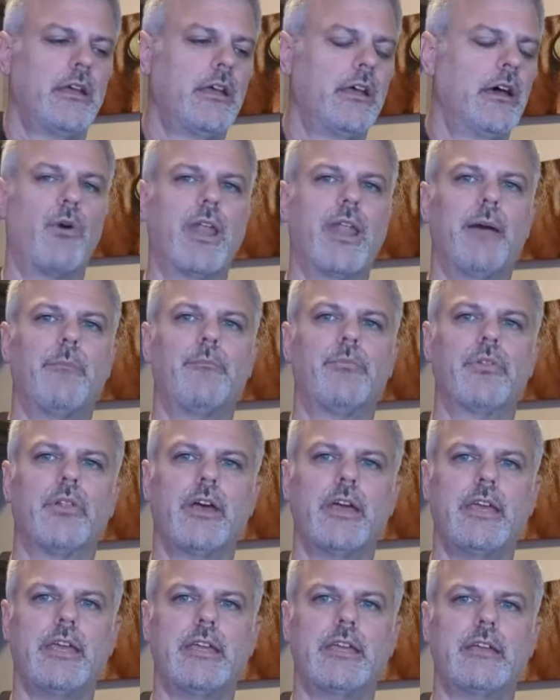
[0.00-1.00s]
when I'm
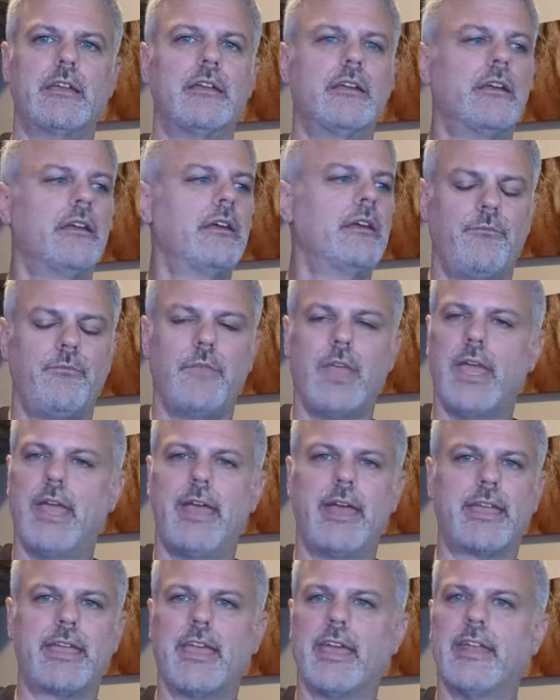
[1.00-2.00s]
playing.
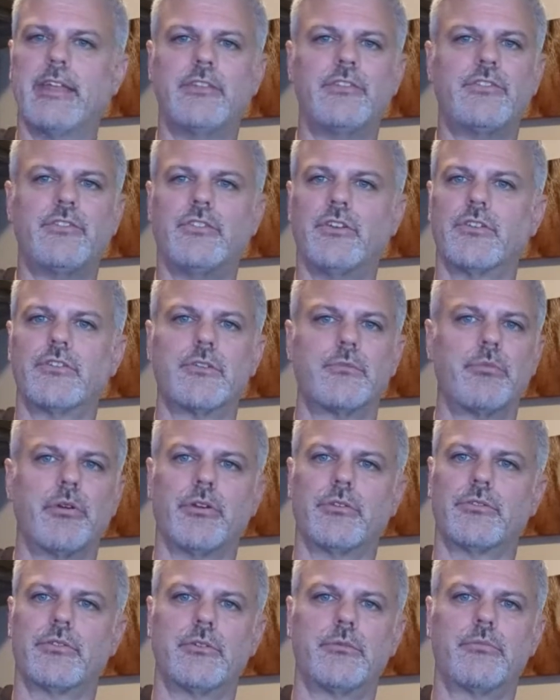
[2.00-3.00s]
Again, it's just a
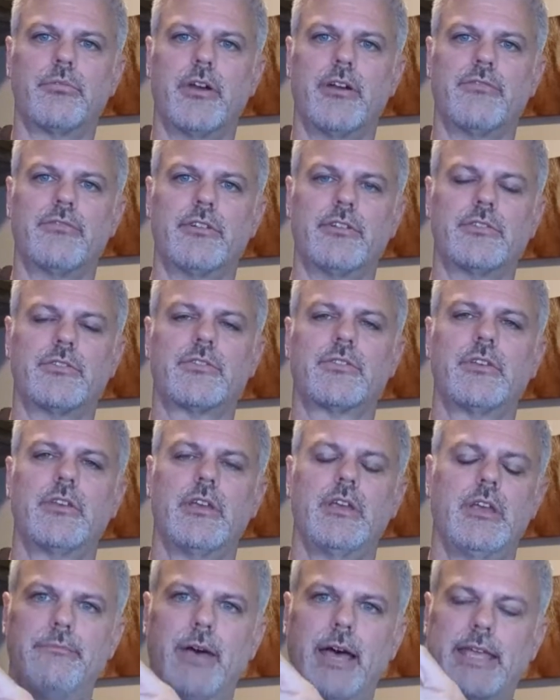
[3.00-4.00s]
personal preference.
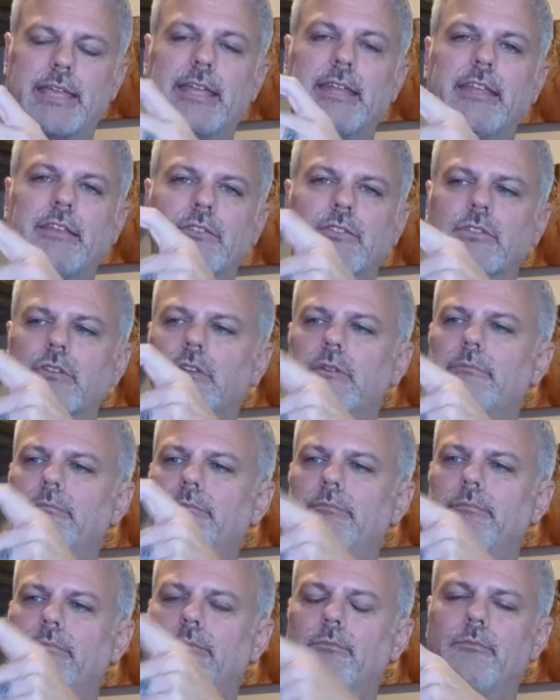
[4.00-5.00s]
I can easily
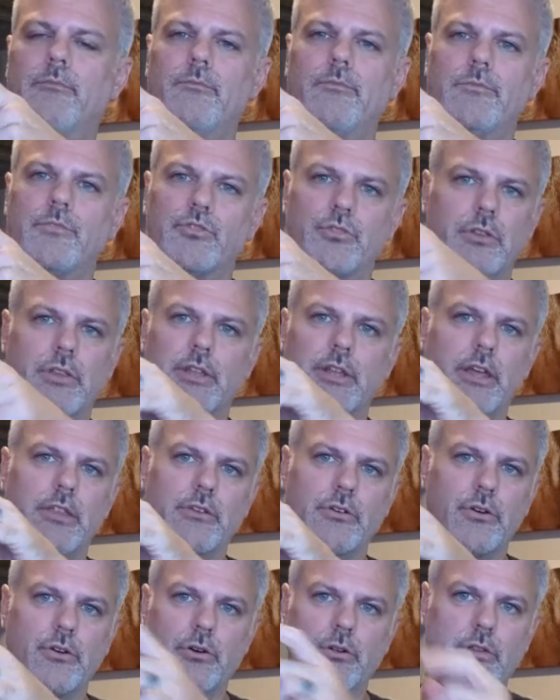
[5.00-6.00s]
drill
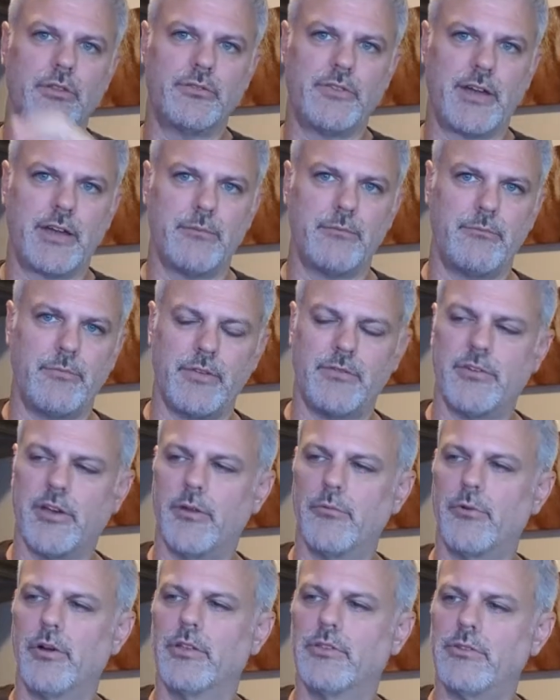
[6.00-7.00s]
another hole if I
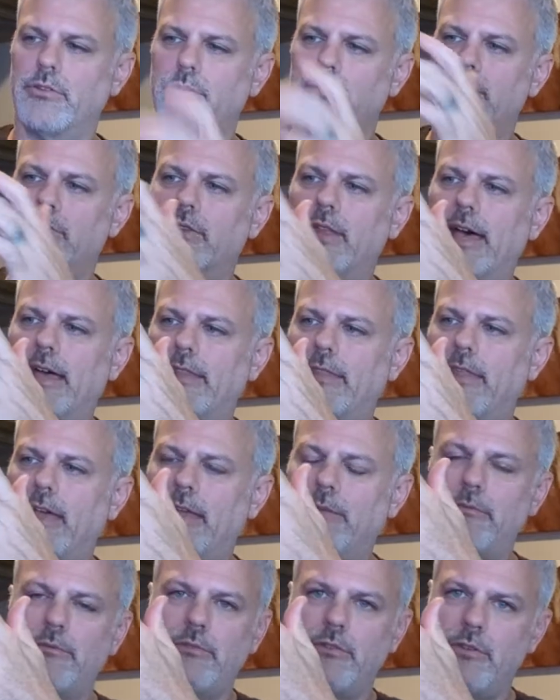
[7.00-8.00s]
want to. It's not
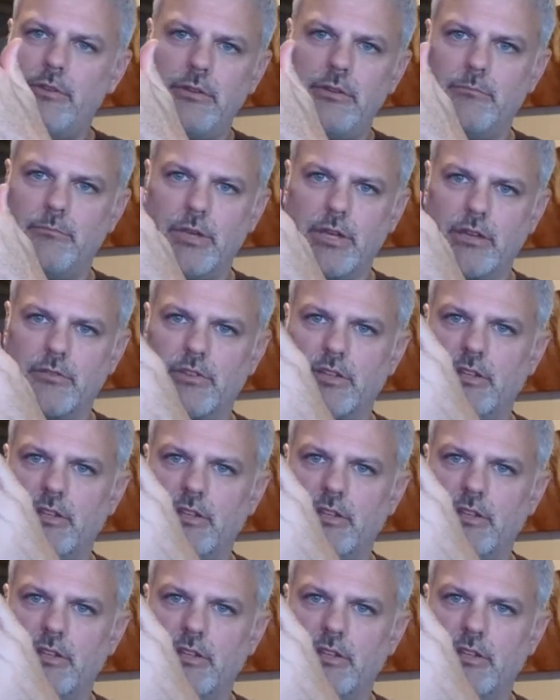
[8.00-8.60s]
that big of a